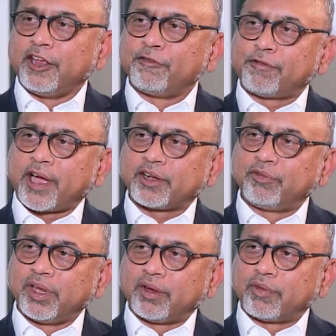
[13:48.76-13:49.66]
In
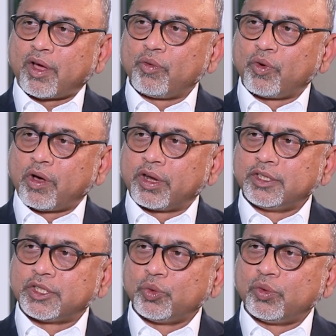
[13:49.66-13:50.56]
fact, we have now gone
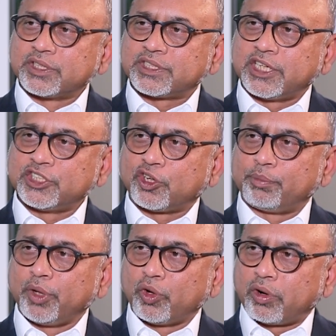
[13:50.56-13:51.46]
into a stage
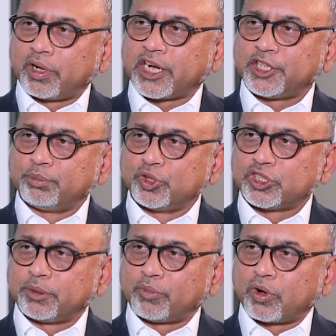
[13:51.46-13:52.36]
of beyond
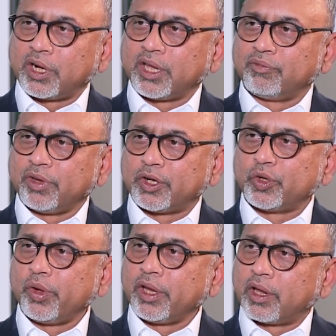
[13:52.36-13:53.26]
attribution modeling. We are
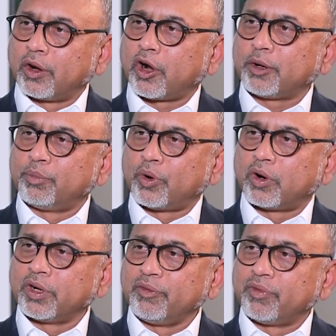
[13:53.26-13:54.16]
doing a lot
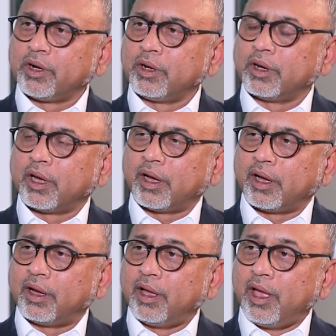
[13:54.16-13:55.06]
more even
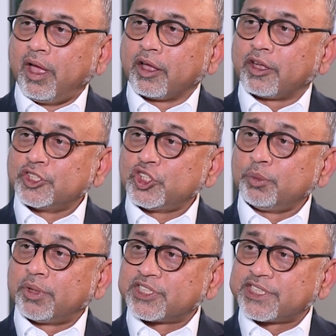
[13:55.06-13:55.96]

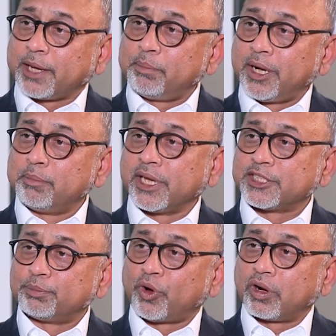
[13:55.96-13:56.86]
consumer segment
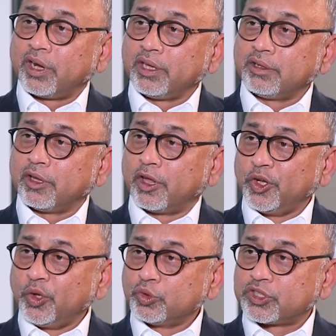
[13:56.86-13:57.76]
mix modeling, a
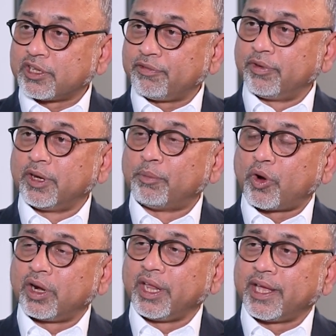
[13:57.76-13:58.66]
new stuff in
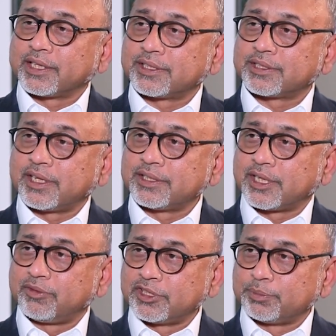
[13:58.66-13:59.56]
modeling exercise
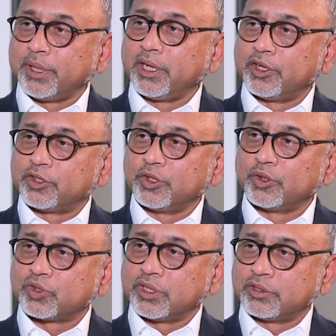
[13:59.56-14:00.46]
that was being
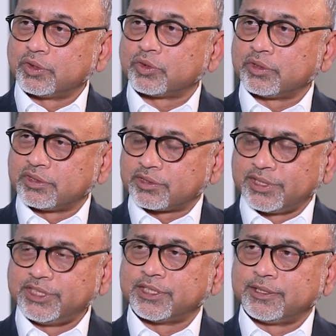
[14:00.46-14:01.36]
introduced into this
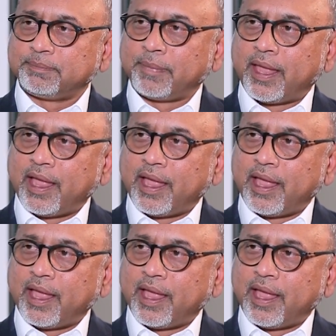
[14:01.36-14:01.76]
region.